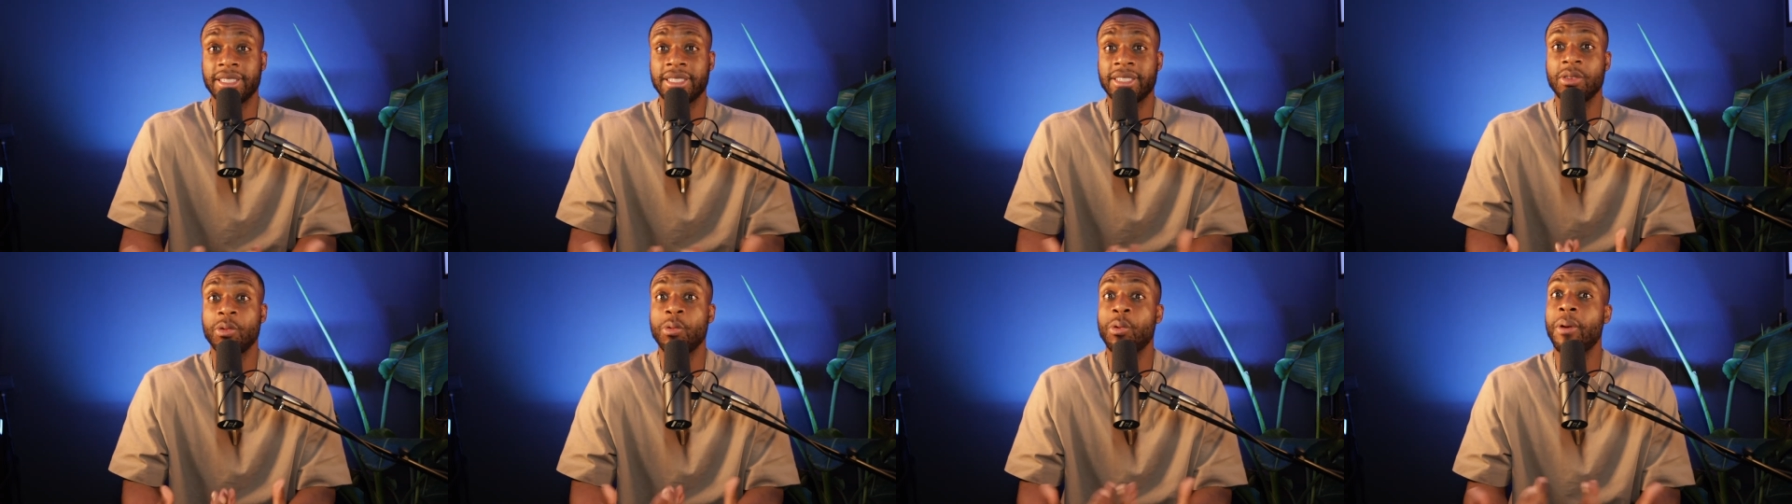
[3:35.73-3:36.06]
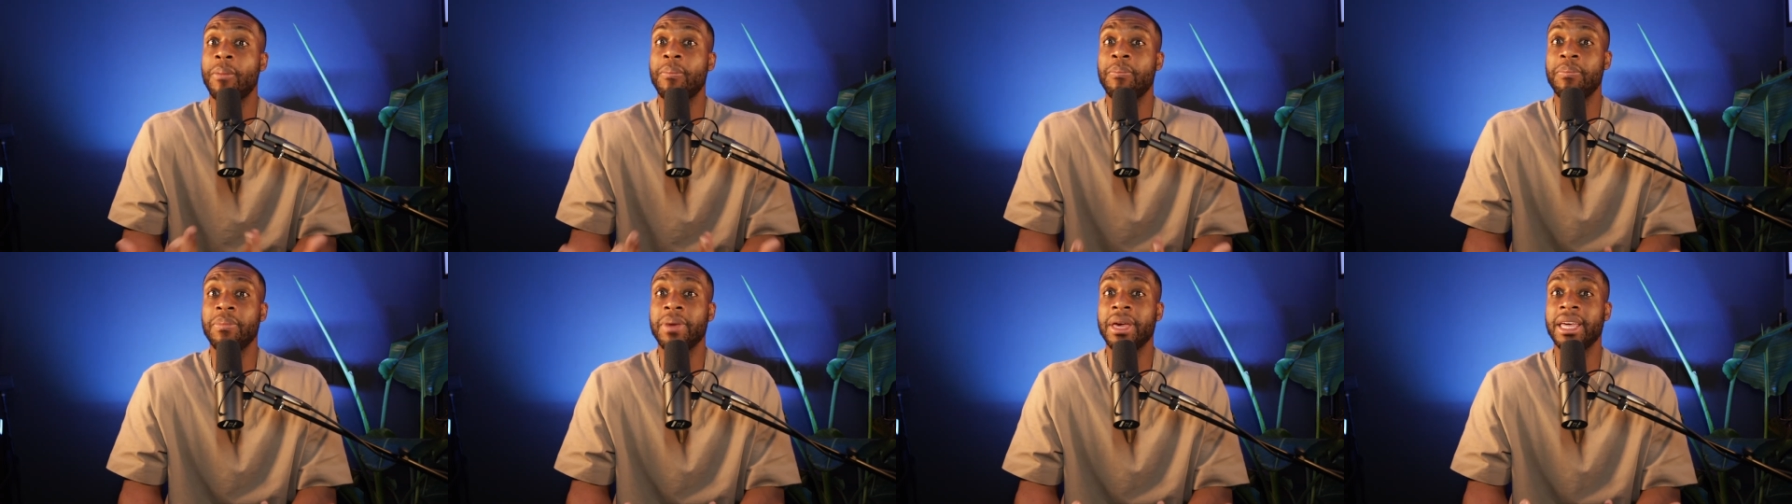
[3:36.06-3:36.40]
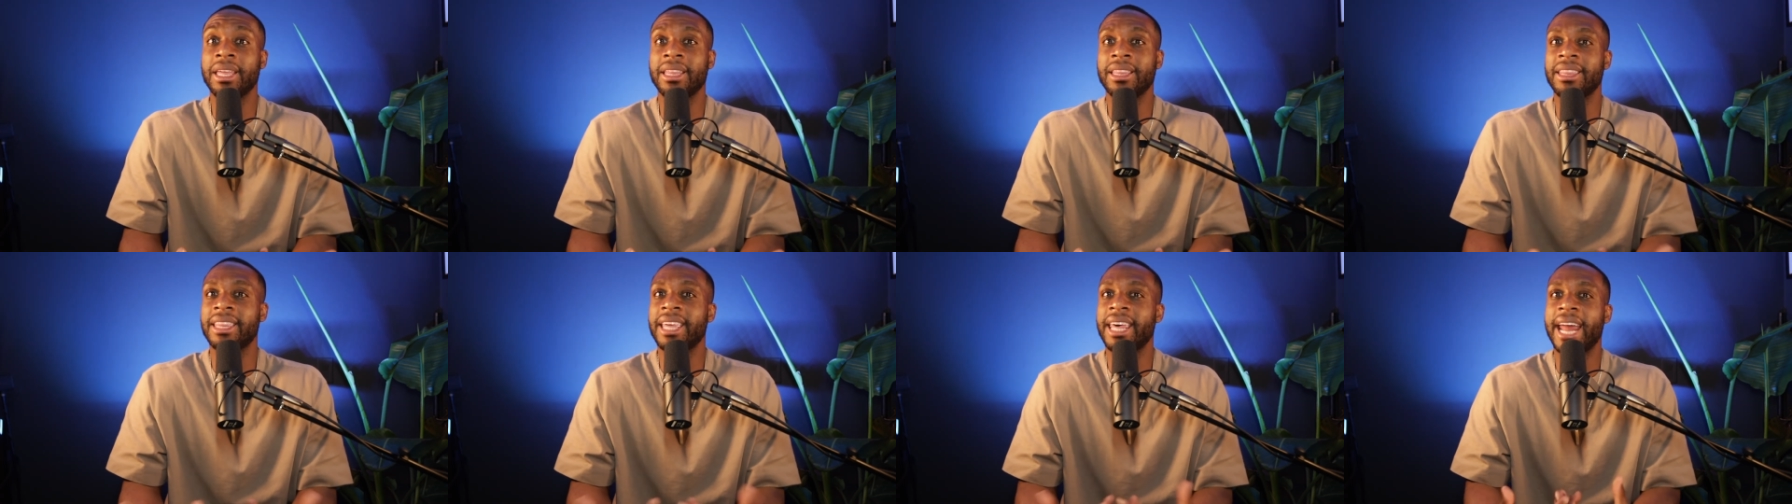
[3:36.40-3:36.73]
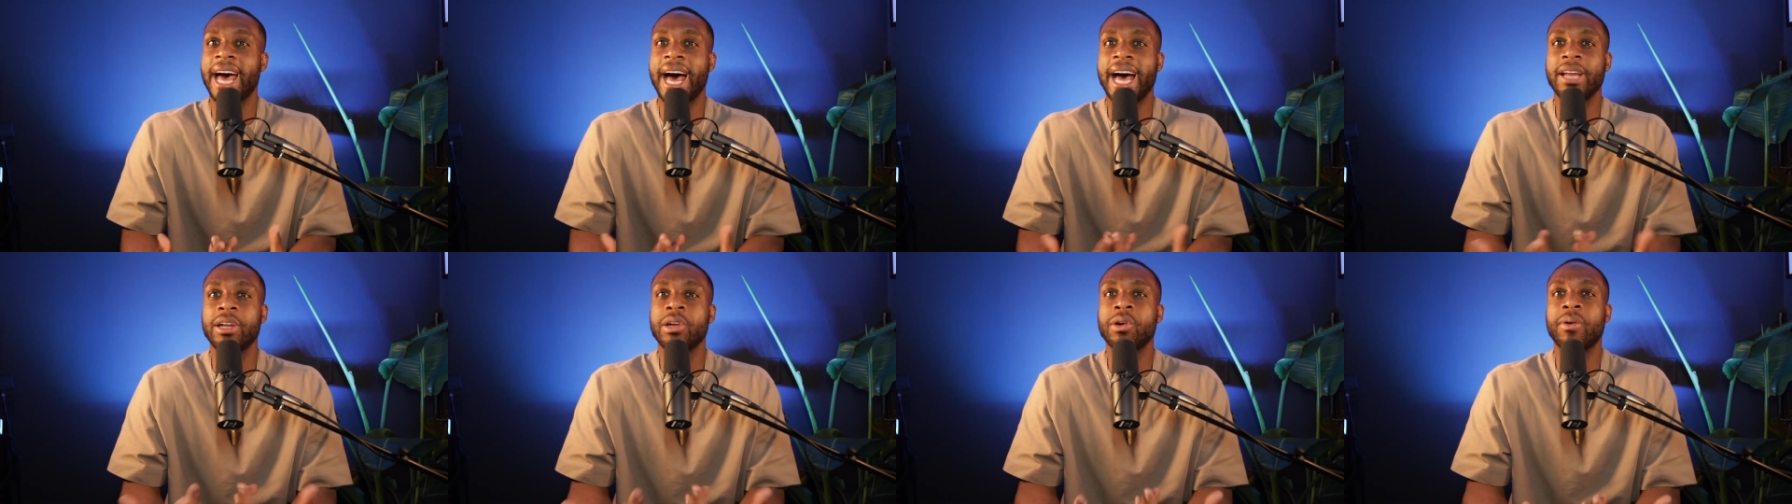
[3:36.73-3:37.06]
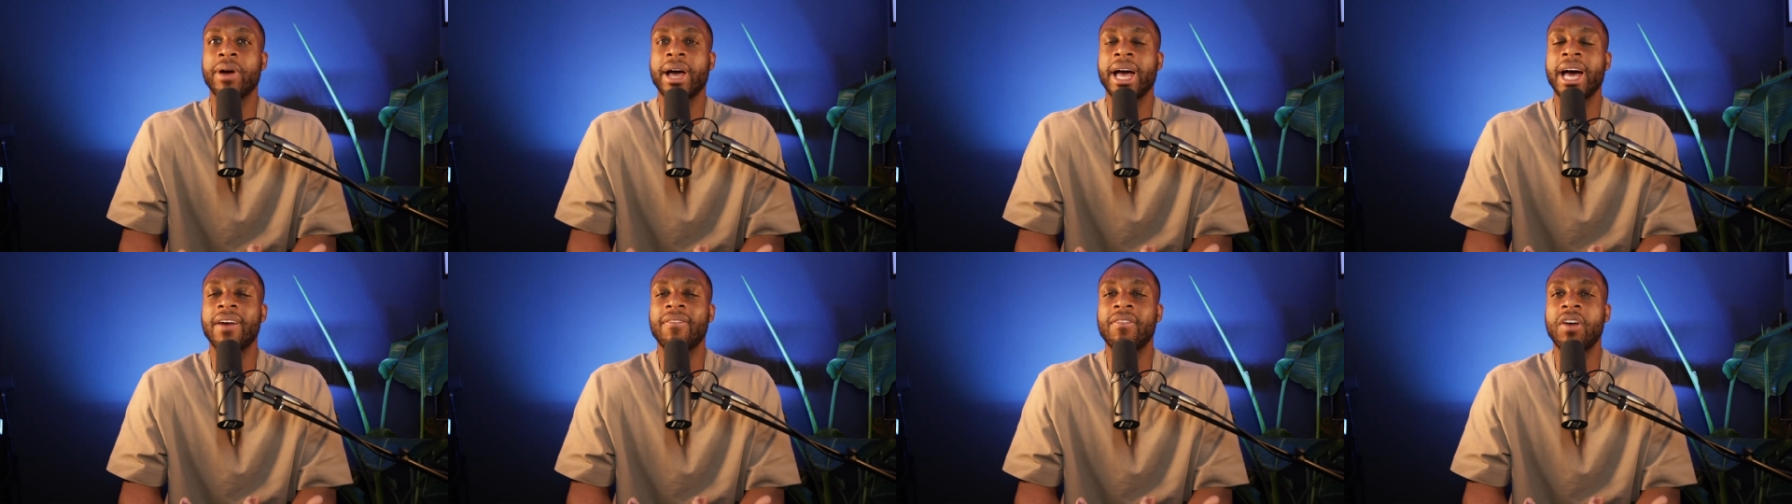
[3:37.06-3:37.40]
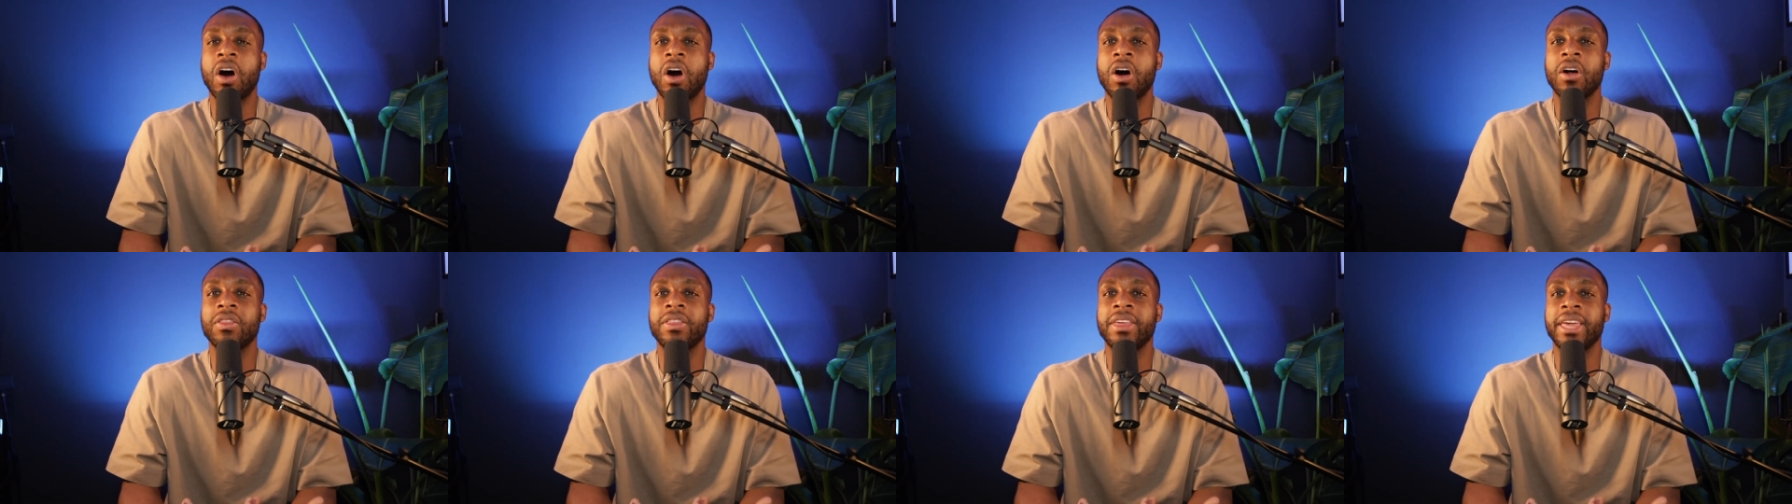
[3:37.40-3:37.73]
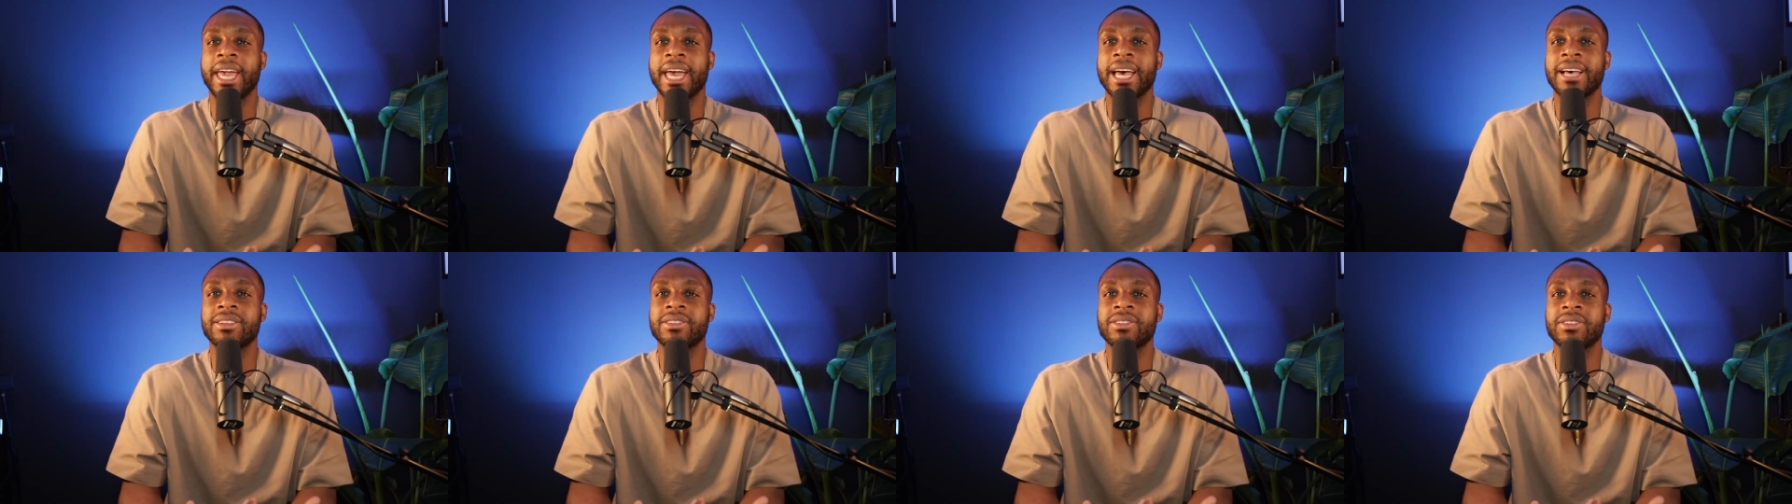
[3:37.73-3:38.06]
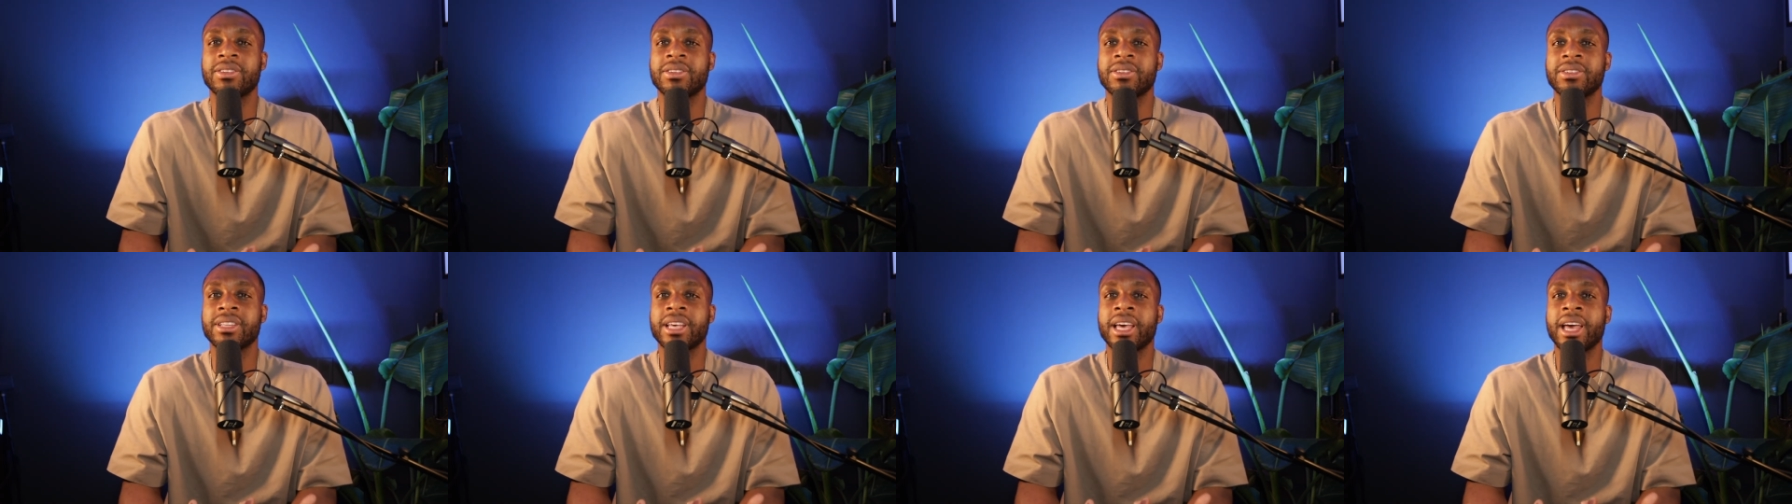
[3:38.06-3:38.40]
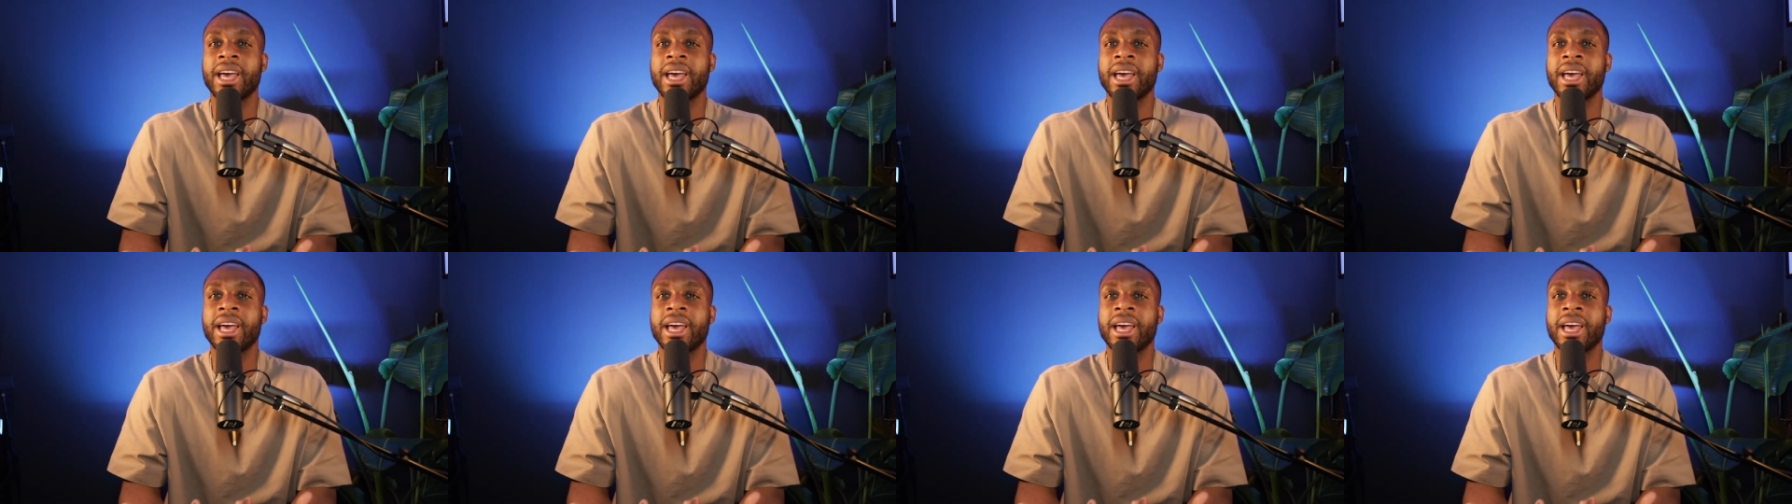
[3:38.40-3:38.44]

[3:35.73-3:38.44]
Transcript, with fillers: to admit that I don't have all the answers